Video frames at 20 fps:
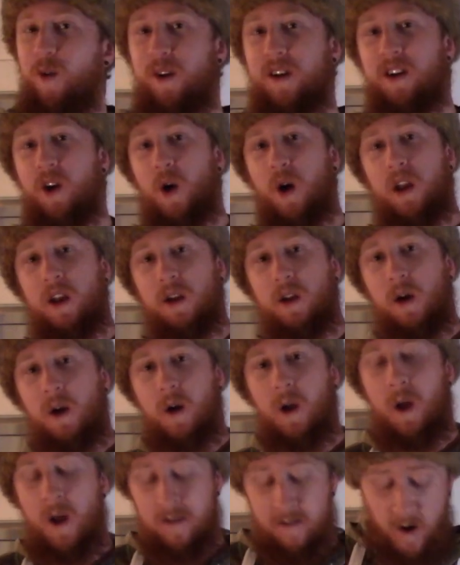we can go ahead and cook.
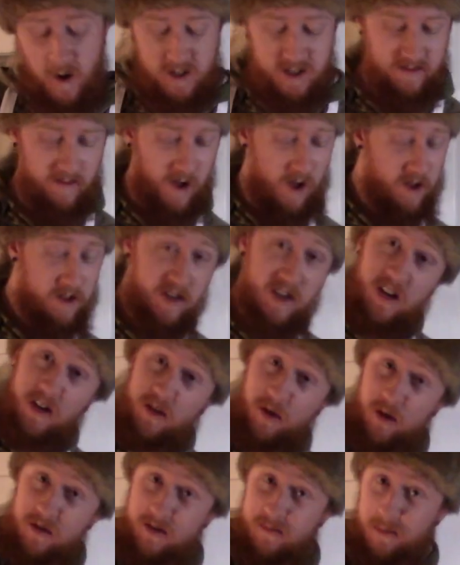First of all, you need to
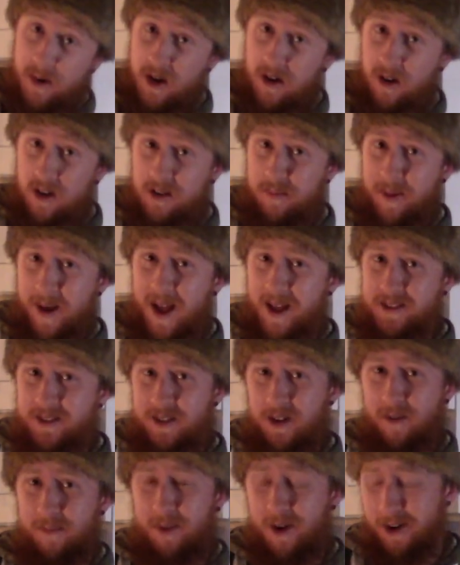throw some butter on the pan so you
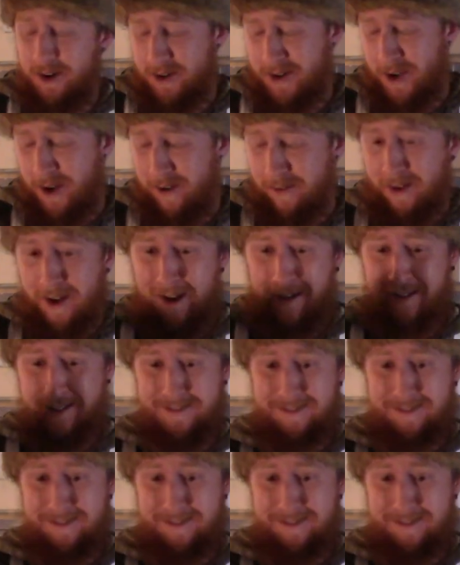don't burn yourself.